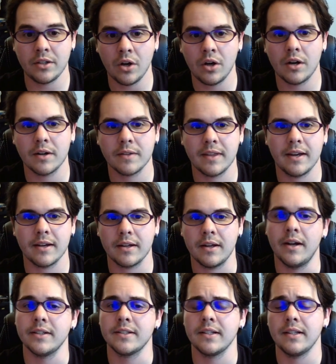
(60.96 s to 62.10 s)
card that
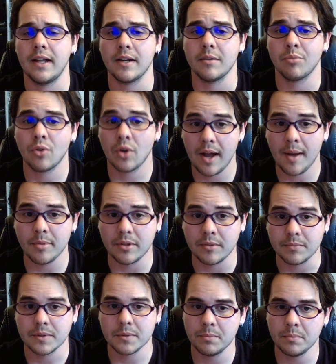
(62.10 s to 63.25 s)
caused a lot of
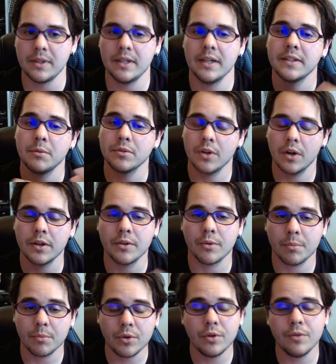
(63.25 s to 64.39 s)
problems, because he was hard to
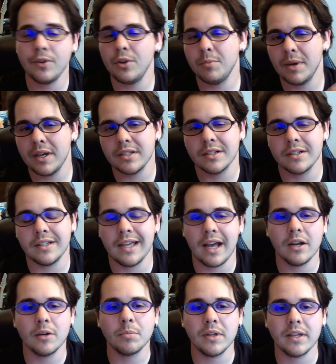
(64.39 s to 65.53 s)
remove, and you basically had
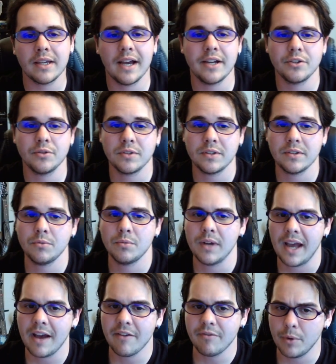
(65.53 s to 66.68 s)
to play Kaijus to
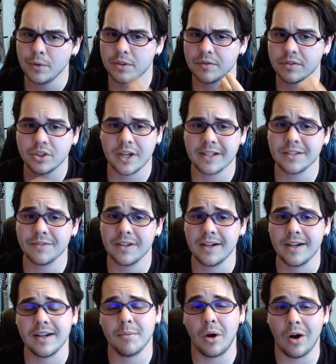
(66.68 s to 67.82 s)
have most of a chance of
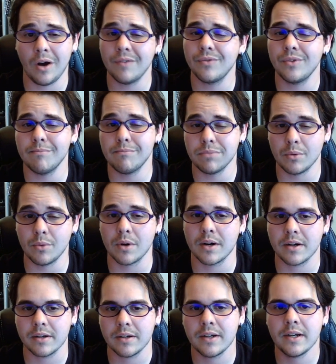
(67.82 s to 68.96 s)
getting him off the
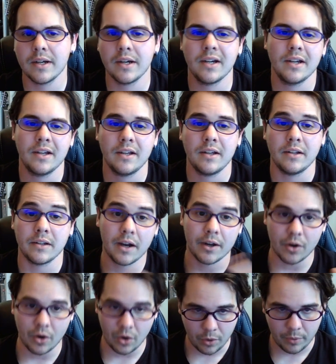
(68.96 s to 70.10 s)
board.
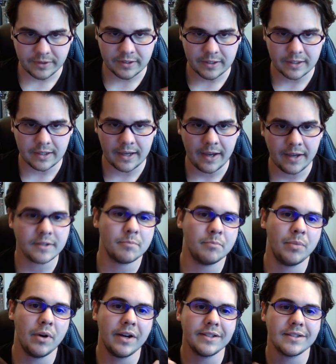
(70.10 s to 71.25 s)
Not always the case,
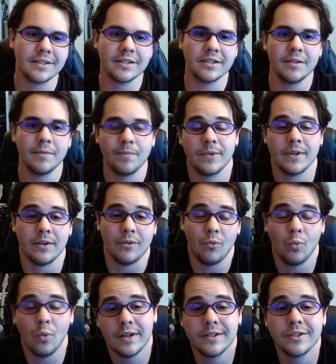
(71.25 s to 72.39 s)
but
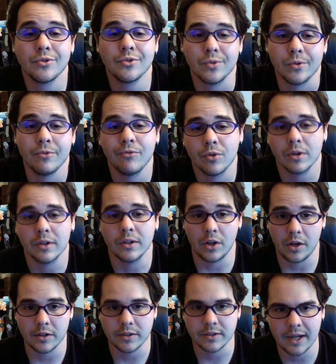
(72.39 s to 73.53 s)
was true for a
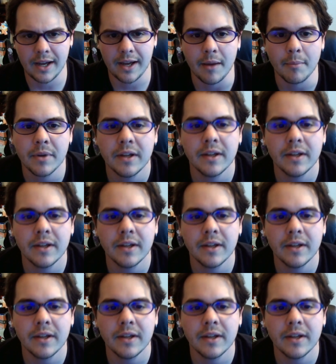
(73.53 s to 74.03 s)
long time.